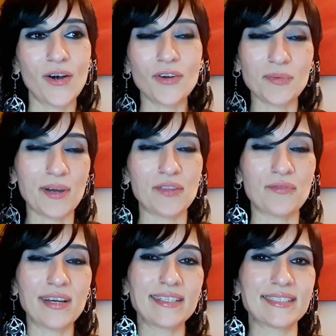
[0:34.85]
occupy the
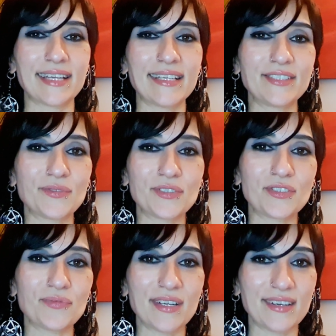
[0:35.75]
right state in order
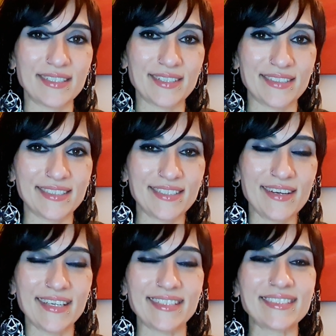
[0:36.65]
to realize our
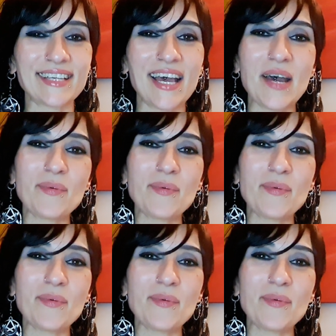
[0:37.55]
desires.